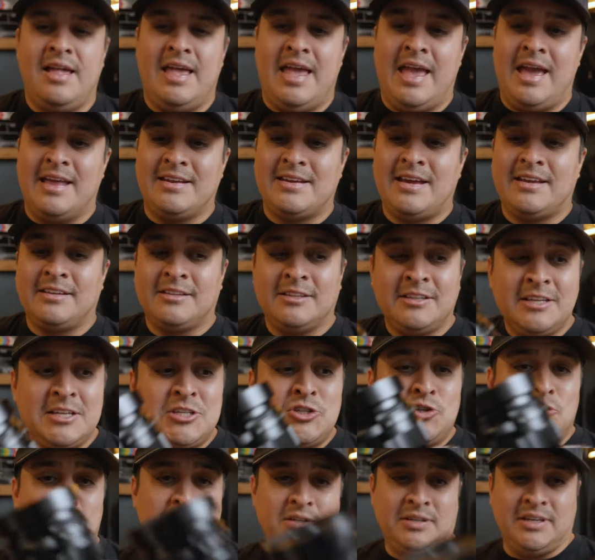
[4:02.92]
and I
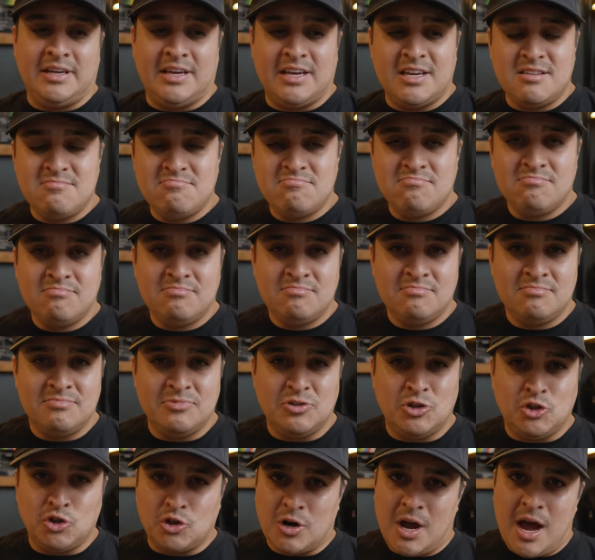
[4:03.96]
literally
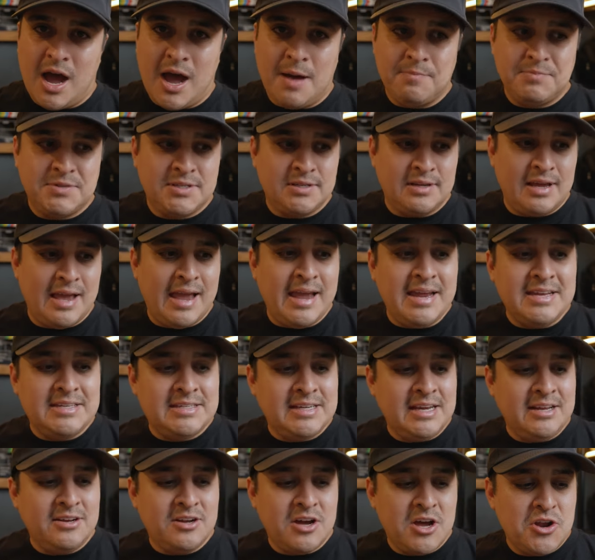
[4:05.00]
dropped
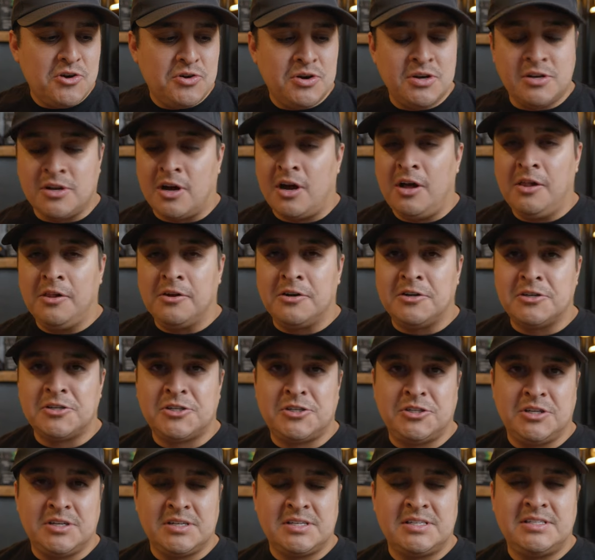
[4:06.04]

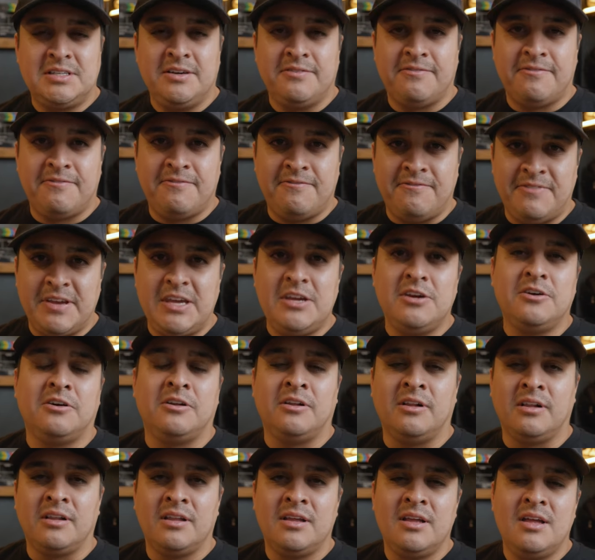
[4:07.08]
$1,800 just to
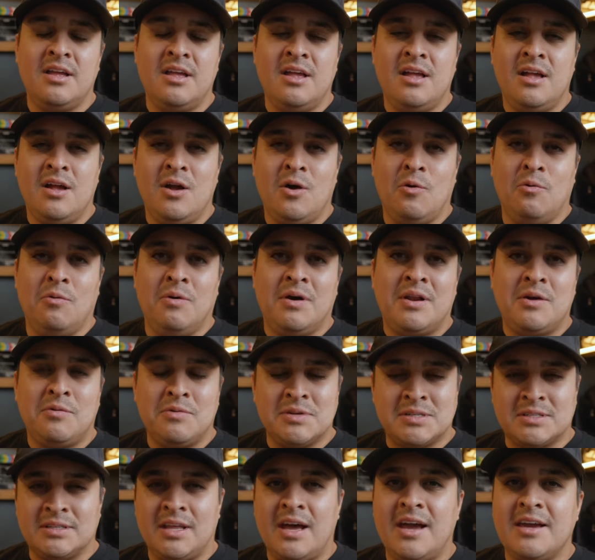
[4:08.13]
feel what it
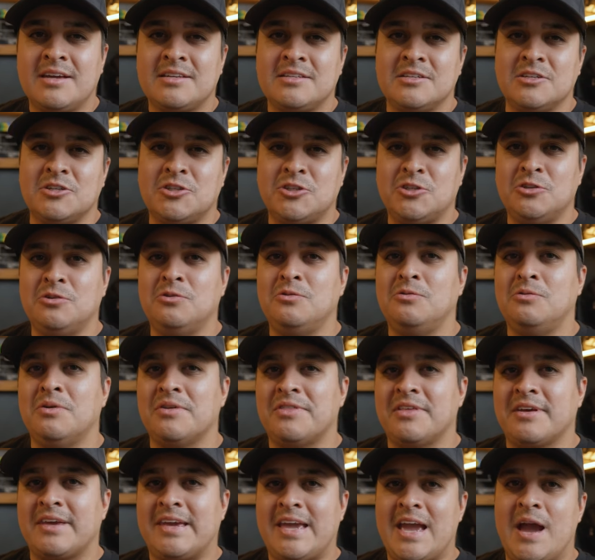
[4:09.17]
was like to shoot
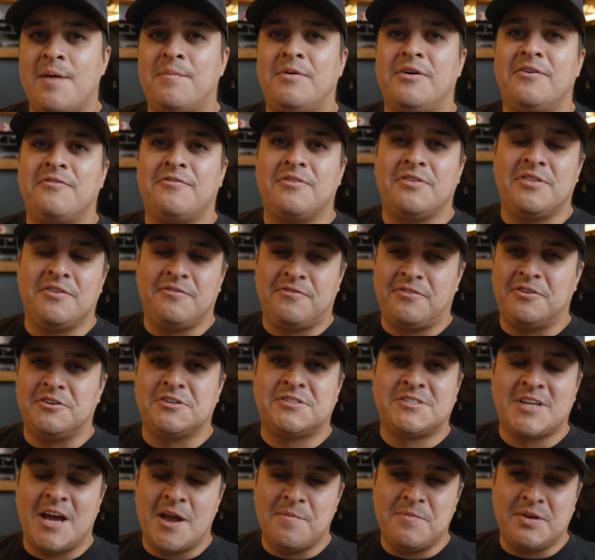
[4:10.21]
with a camera for the
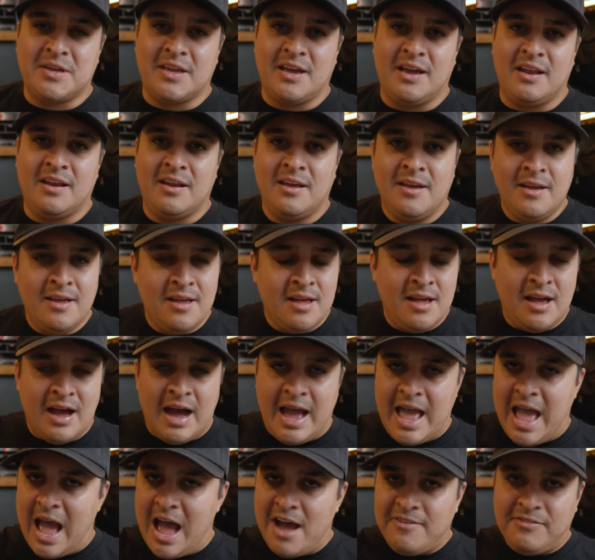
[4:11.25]
first time again.
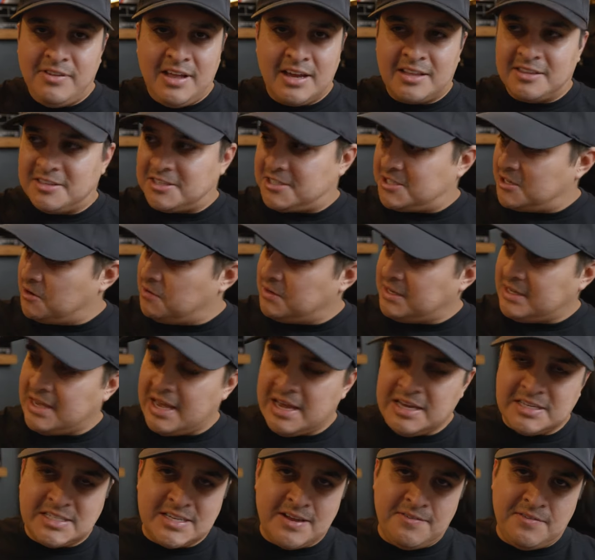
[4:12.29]
I have like the
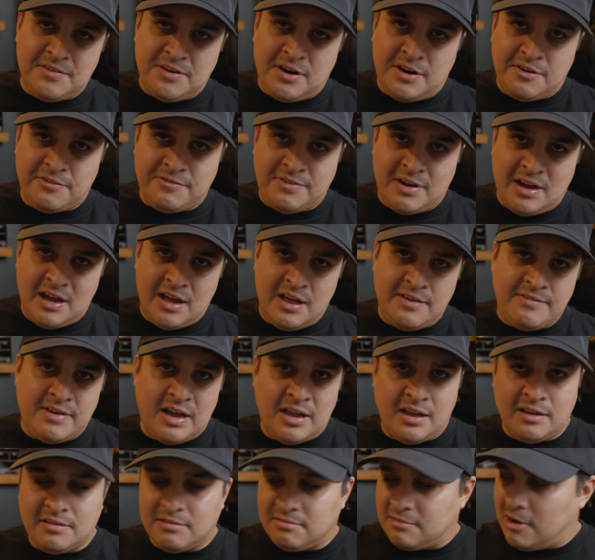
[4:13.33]
Sony a7R5,
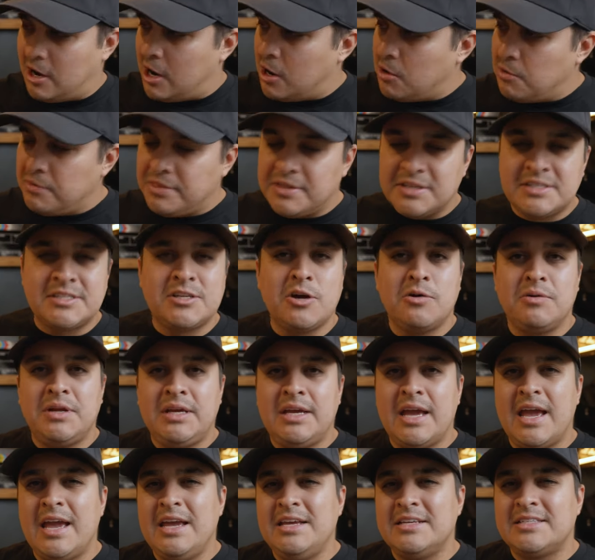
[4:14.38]
I own the
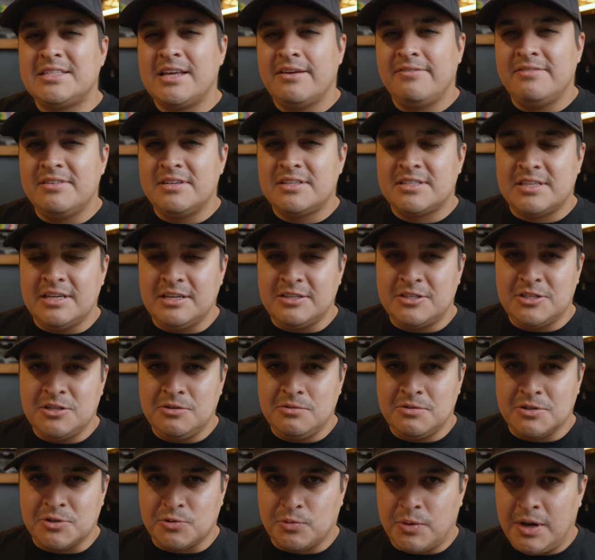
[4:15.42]
Sony
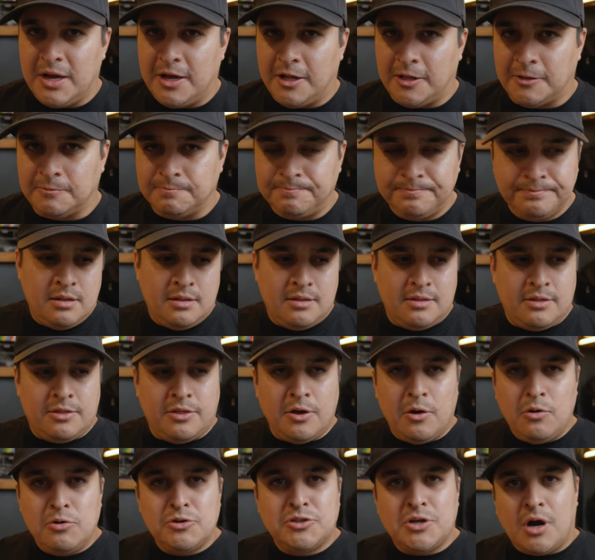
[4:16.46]
a7C2 as well.
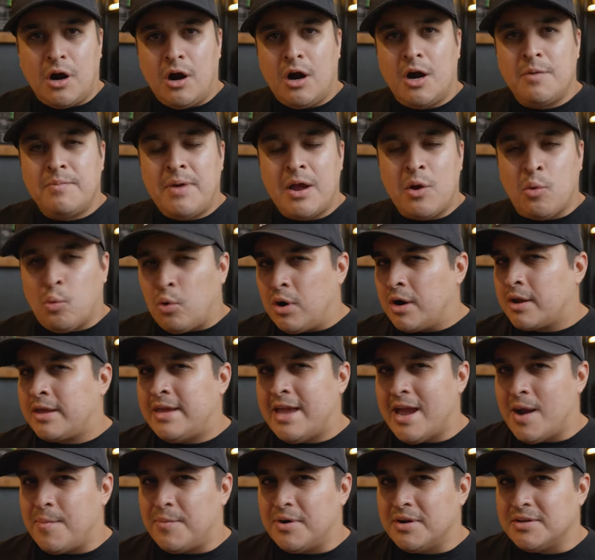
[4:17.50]
Those are my work
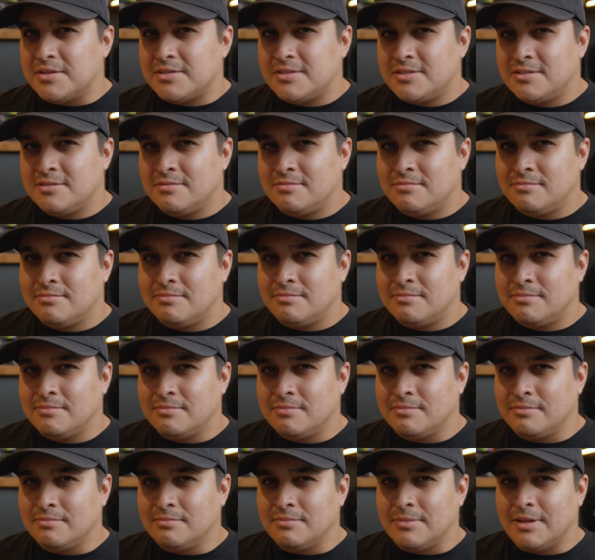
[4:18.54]
cameras.
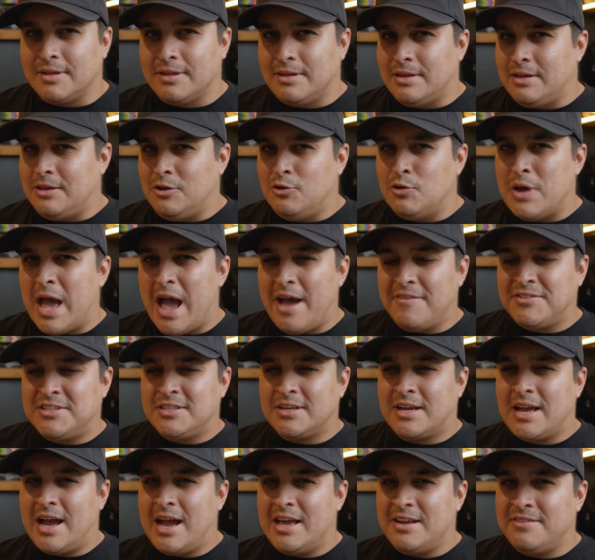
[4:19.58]
You have to
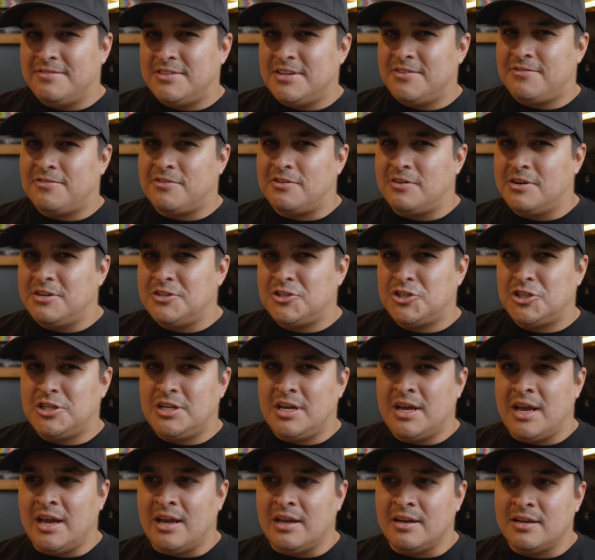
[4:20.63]
kind of
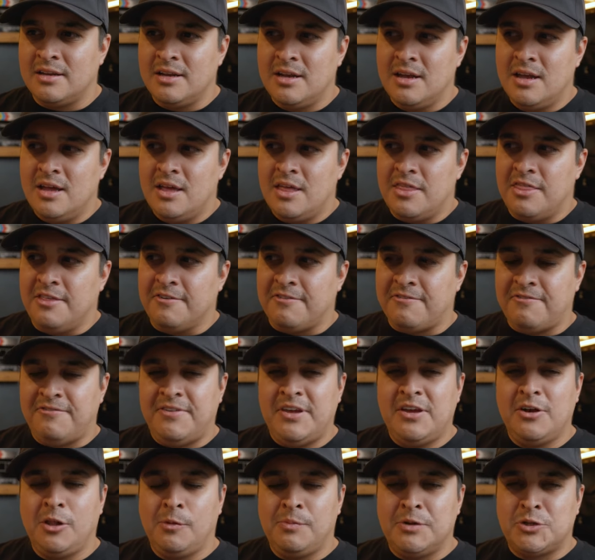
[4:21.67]
differentiate the
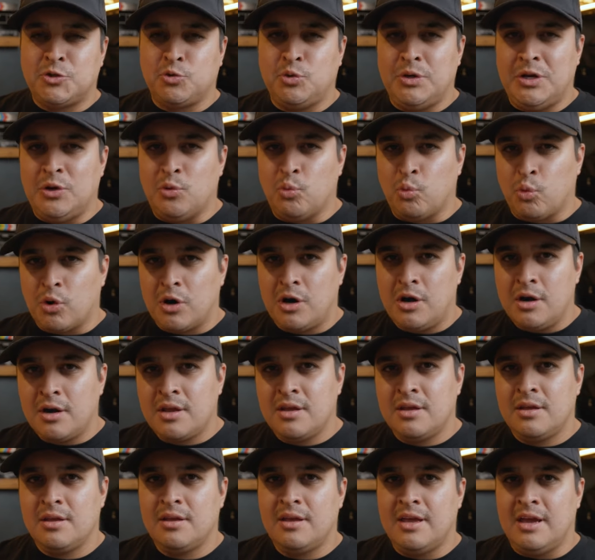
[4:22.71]
feel between
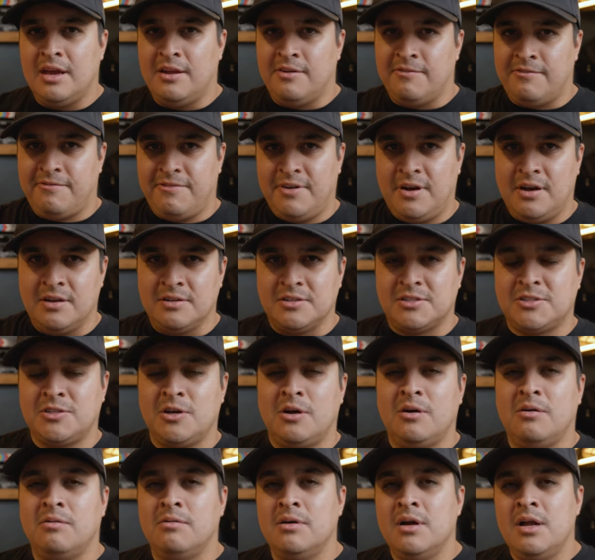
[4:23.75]
work and fun.
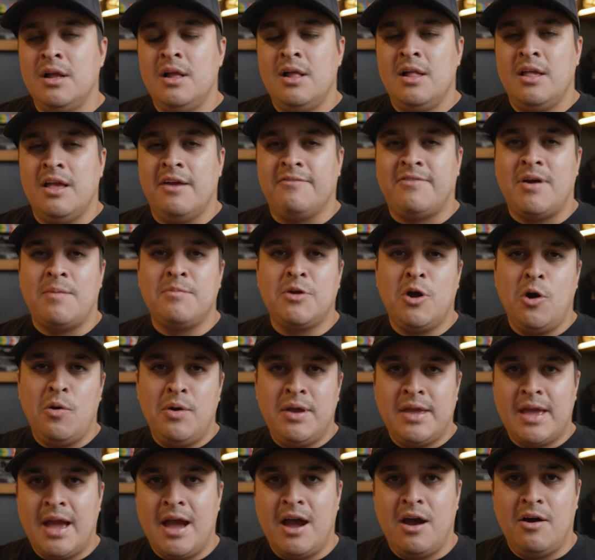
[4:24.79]
So if I'm
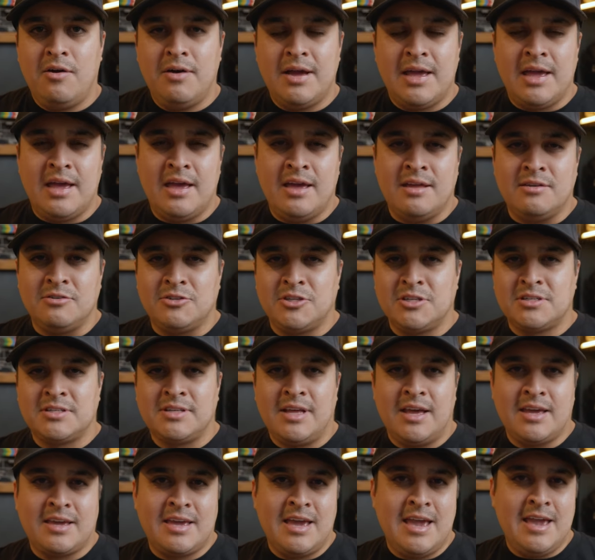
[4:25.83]
going out and just
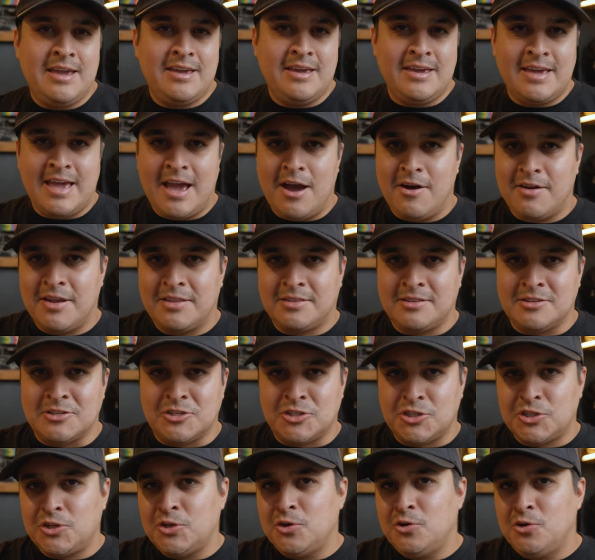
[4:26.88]
like hanging out at the
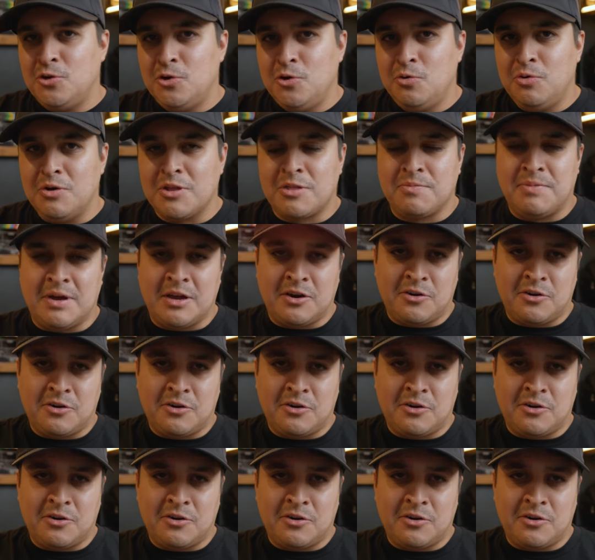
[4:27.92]
zoo with my